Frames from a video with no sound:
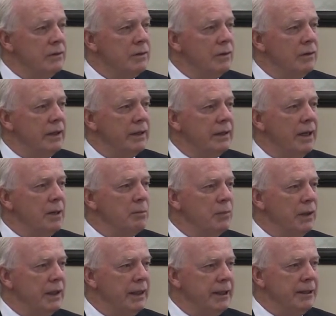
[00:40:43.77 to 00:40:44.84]
So let that
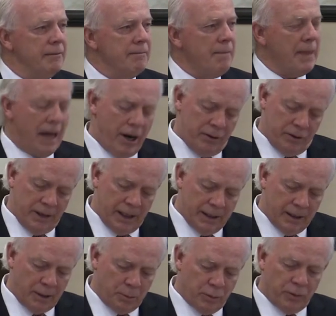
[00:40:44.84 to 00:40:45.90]
be our
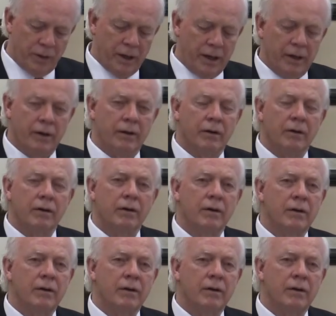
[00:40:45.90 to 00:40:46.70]
daily prayer.